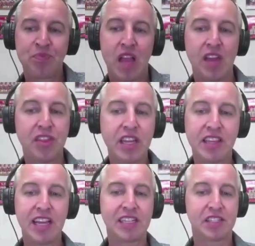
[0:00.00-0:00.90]
I
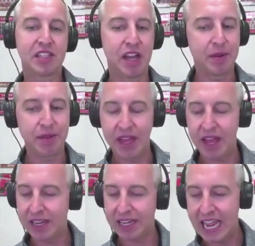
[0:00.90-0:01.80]
think
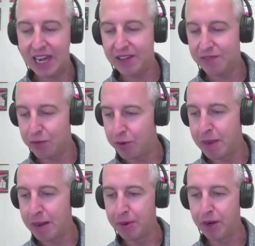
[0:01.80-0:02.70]
I can't even
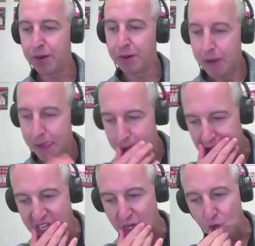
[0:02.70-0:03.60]
remember
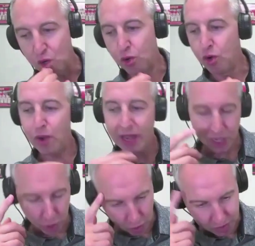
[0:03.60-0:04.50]
like who I
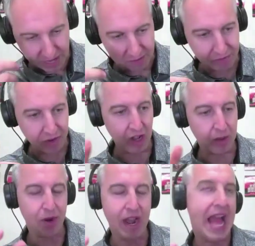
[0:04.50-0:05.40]
heard that
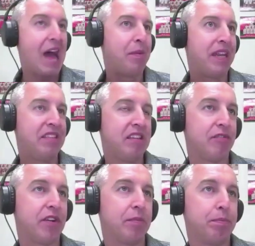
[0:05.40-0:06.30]
from or how many
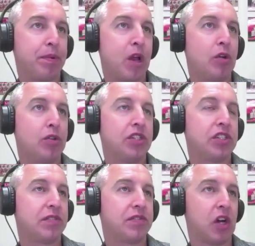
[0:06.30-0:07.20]
different coaches
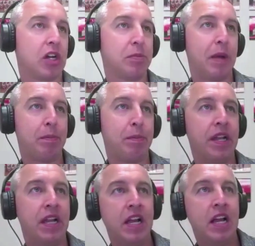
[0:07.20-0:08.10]
have talked about,
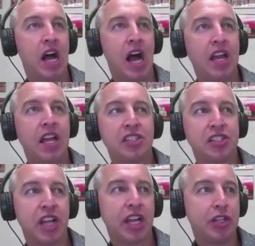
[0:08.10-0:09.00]
but I
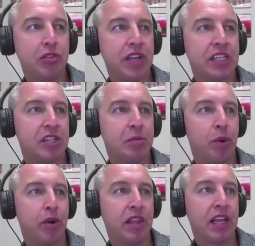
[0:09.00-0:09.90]
do think it's an
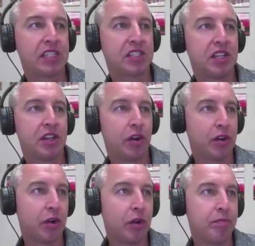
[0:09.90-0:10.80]
important lesson
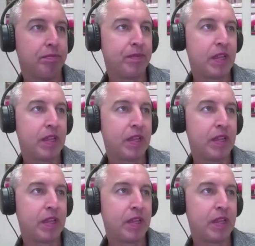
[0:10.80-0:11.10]
or